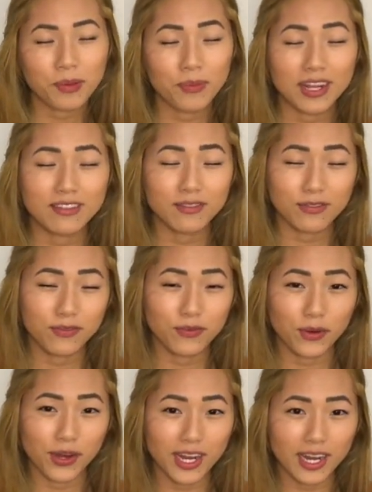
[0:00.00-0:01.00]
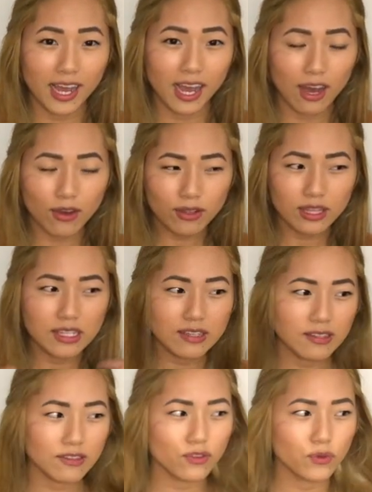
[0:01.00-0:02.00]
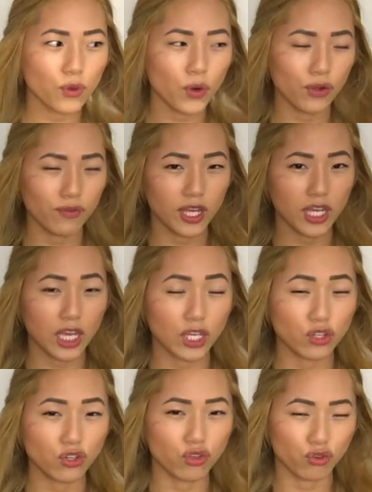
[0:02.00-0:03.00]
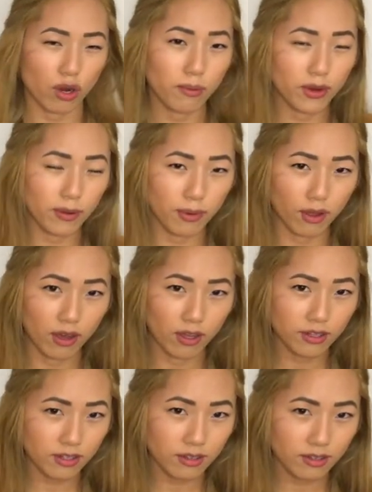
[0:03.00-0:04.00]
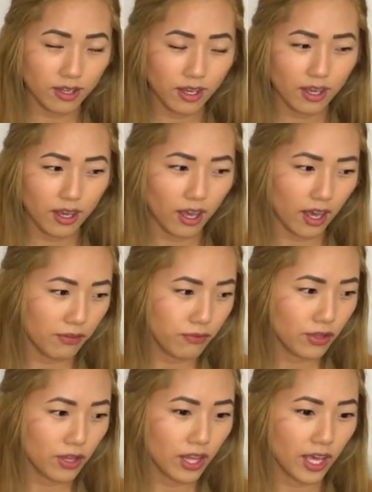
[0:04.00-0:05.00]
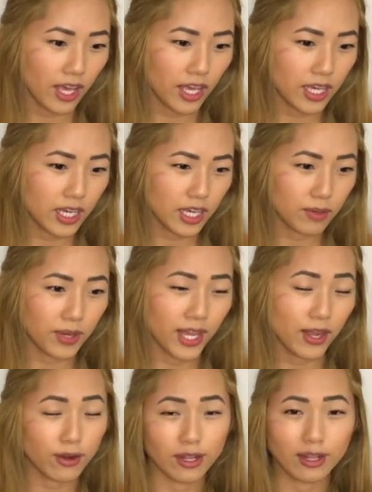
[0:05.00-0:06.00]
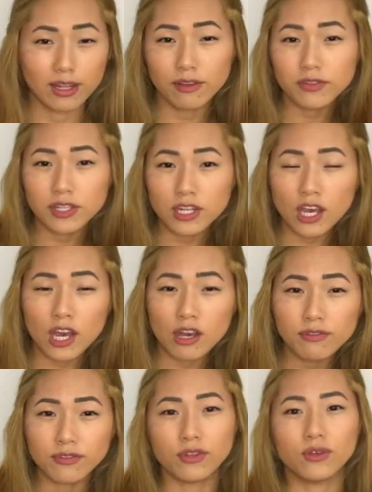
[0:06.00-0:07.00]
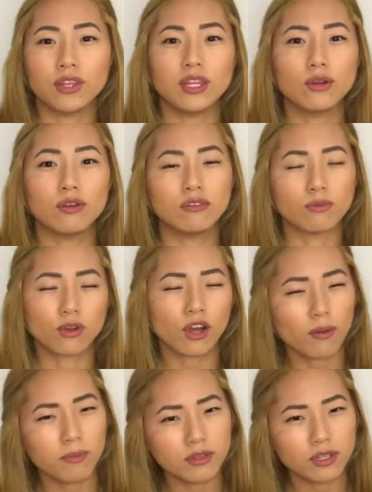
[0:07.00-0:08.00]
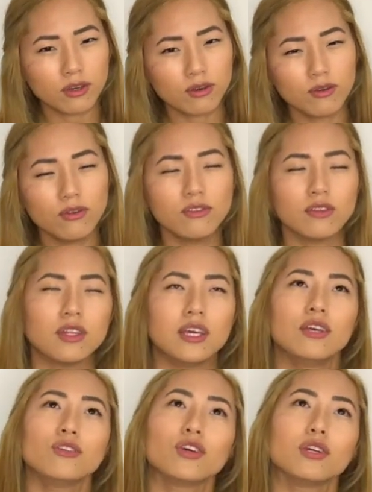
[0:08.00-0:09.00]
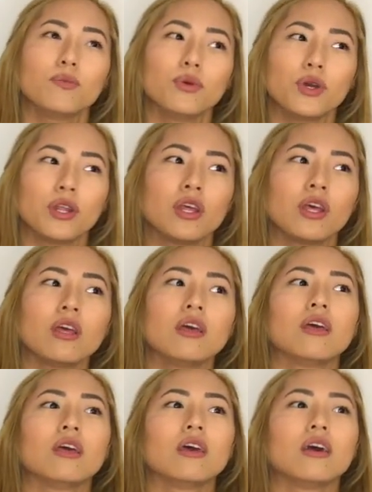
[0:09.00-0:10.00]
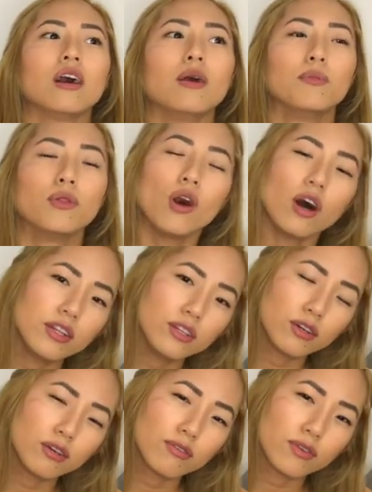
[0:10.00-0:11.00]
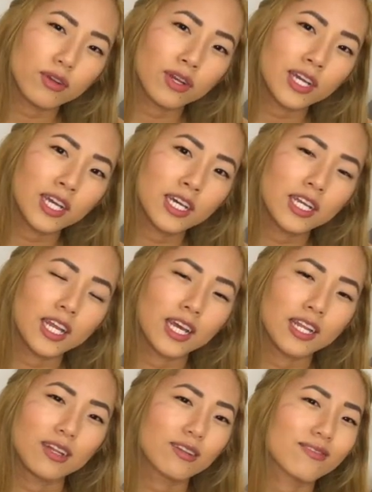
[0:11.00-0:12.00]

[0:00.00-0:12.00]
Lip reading: But as of for right now, this is sort of like a strawberry blonde. I feel like my hair didn't lift enough, so then there were some copper tones, and then I tried to put a blonde over it, and